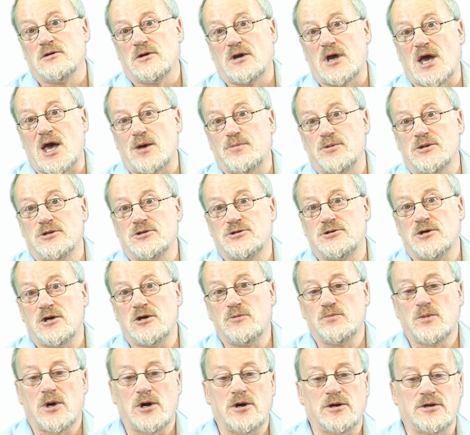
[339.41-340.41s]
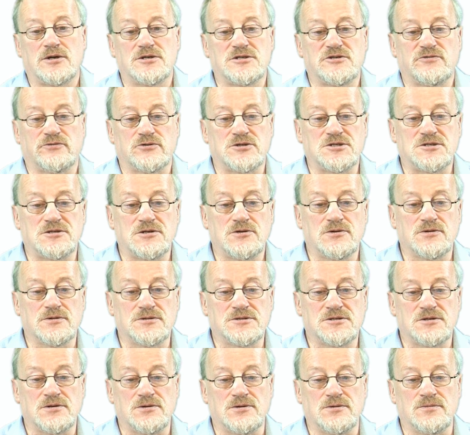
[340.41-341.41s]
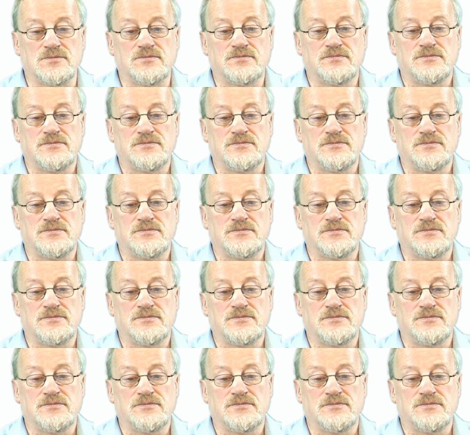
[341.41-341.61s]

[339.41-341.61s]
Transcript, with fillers: cap and trade markets for CO2.